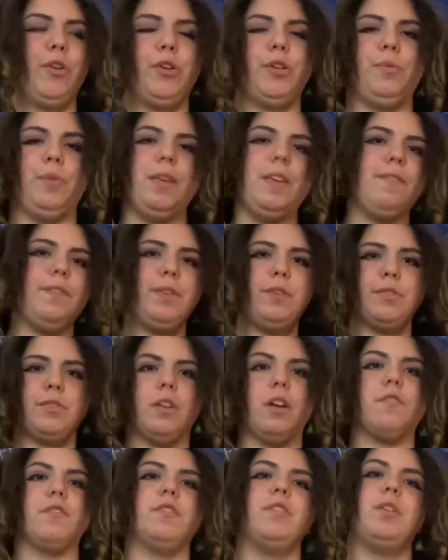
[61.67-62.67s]
you even
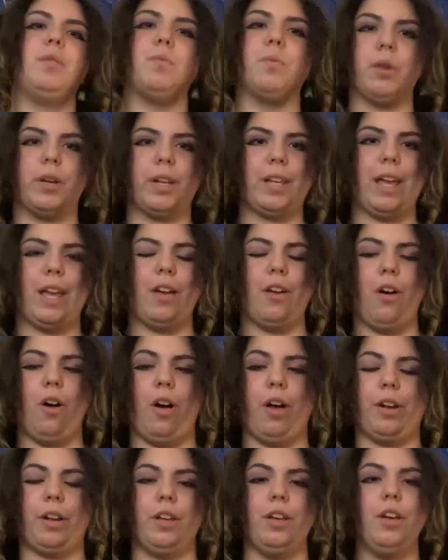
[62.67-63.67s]
start really working
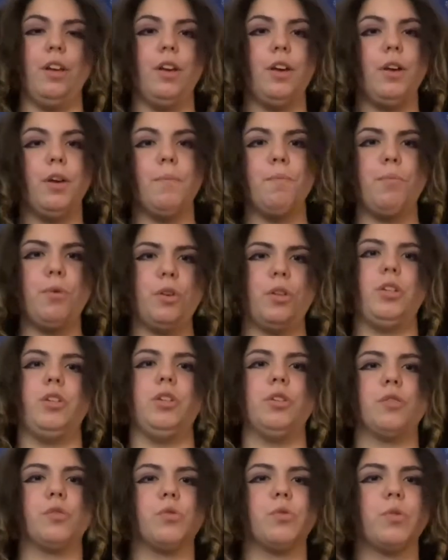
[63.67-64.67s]
on putting
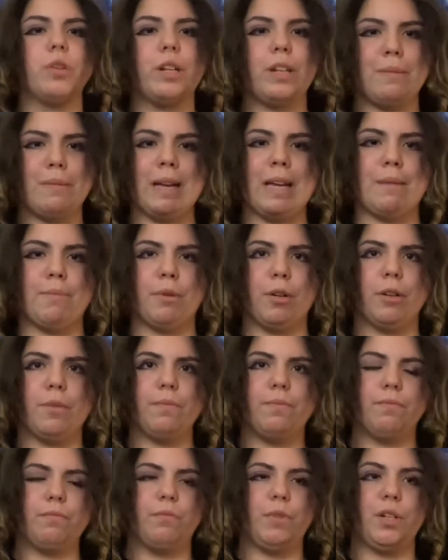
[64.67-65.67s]
your story to paper,
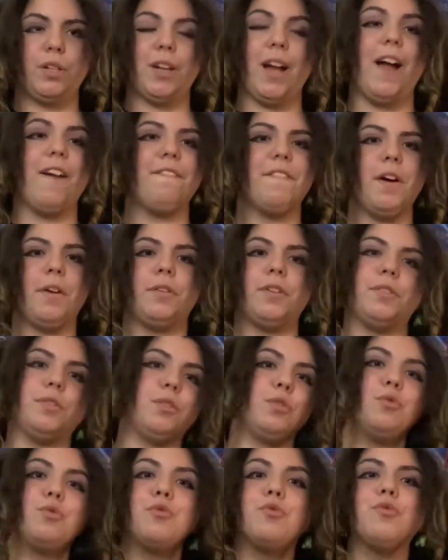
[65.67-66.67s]
which I found is
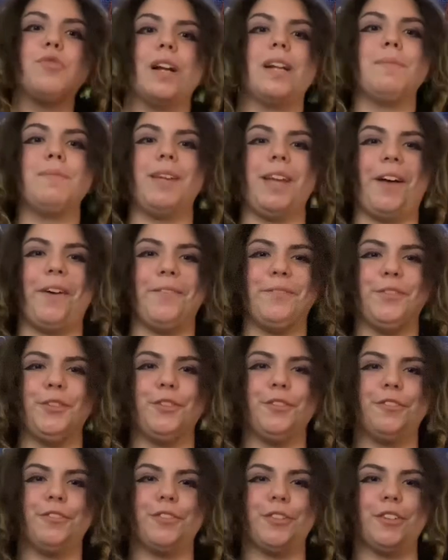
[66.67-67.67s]
incredibly
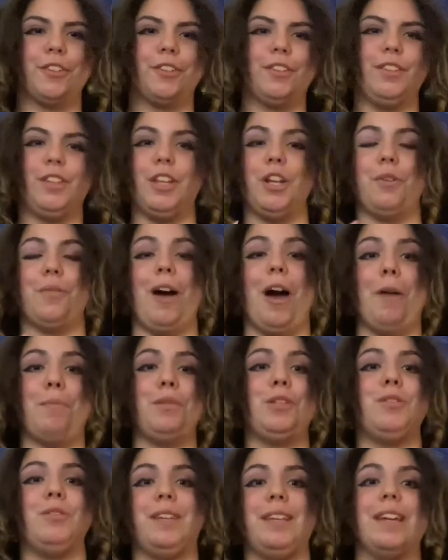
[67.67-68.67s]
helpful for,
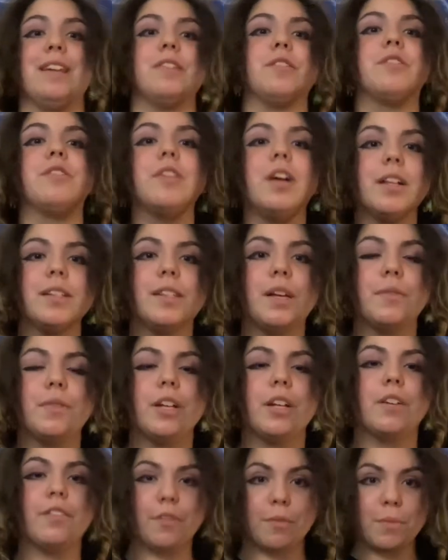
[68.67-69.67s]
helping you to get your thoughts out
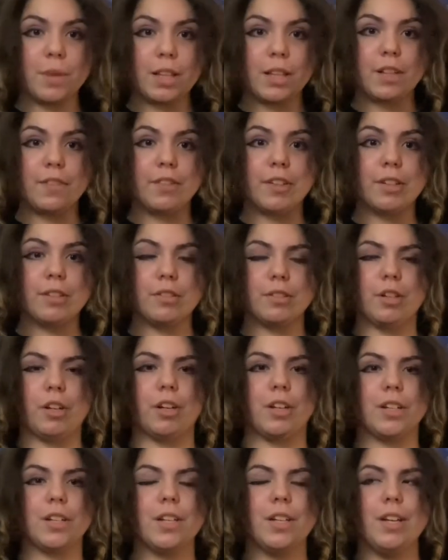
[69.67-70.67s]
there at the very
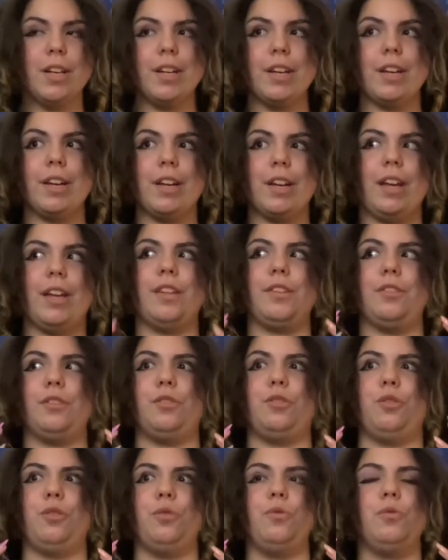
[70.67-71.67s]
start, is
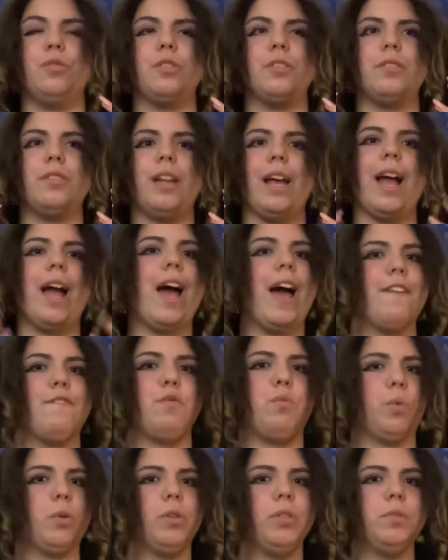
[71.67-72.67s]
to just have a
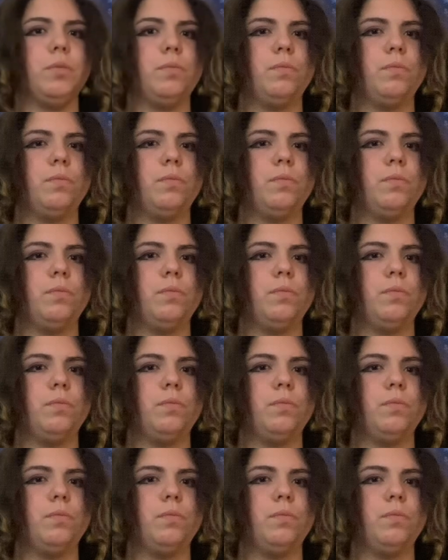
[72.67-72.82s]
world.